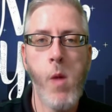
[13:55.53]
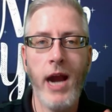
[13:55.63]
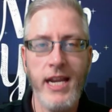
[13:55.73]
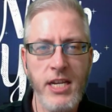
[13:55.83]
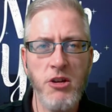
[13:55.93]
I
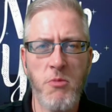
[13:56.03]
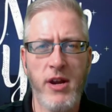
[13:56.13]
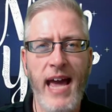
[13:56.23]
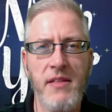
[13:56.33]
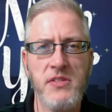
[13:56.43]
need to do more
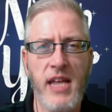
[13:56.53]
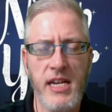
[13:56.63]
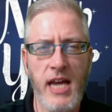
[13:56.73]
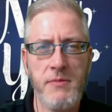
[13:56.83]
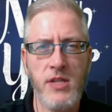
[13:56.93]
calisthenic
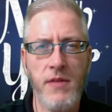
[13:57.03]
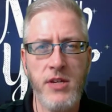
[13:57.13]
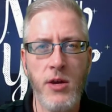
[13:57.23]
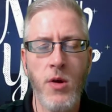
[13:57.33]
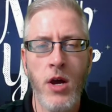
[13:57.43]
type stuff
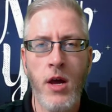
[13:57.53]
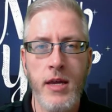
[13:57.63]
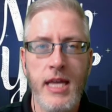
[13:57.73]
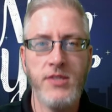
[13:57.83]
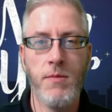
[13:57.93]
too.
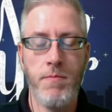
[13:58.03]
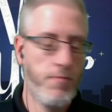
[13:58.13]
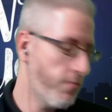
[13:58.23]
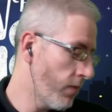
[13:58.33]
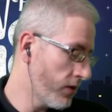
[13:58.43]
Get some
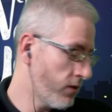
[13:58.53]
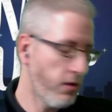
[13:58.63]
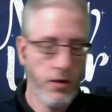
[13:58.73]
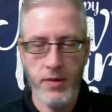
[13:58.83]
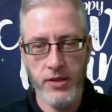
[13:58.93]
muscle
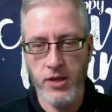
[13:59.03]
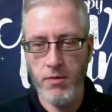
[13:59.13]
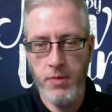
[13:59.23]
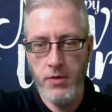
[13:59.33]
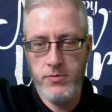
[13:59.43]
on these here
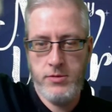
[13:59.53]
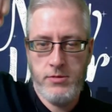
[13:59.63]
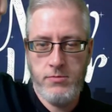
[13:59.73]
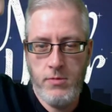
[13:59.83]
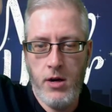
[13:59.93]
bones,
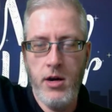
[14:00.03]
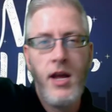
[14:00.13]
rawr.